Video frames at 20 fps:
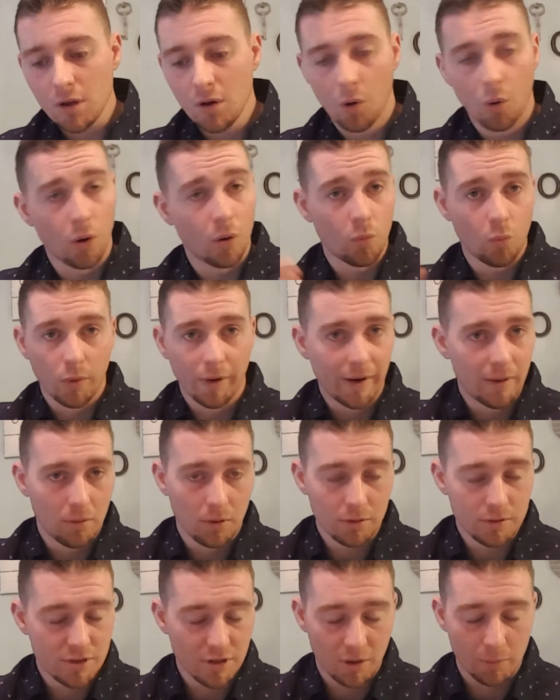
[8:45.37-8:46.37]
or
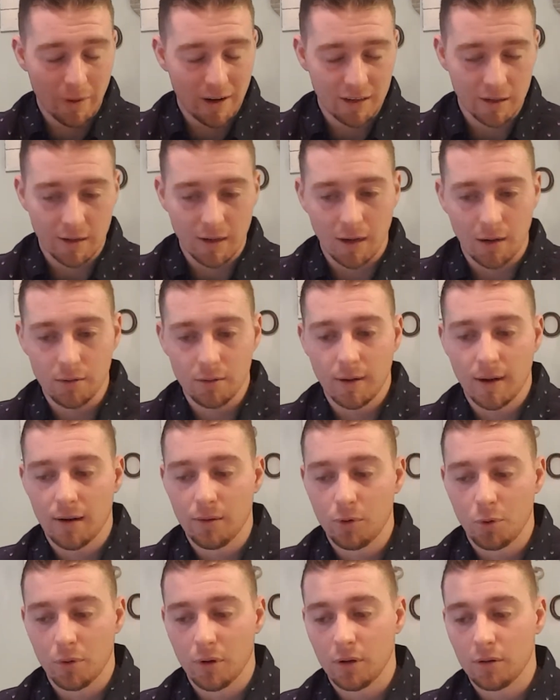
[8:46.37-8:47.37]
whatever to your bank account,
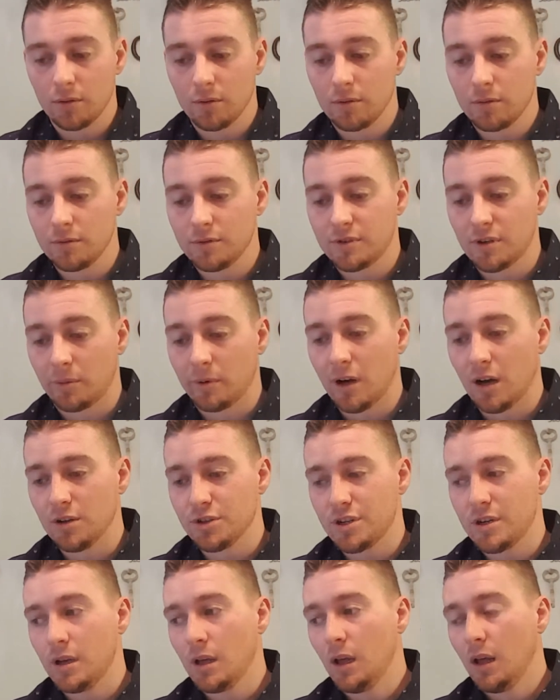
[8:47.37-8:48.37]
however you want to
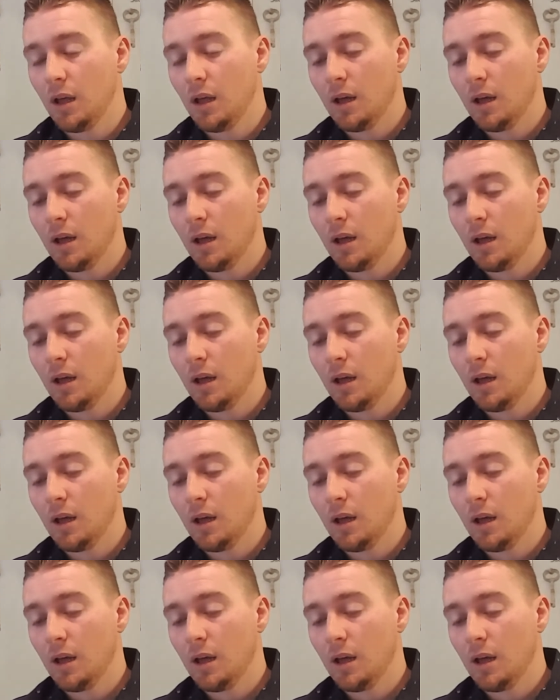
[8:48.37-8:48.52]
terminology.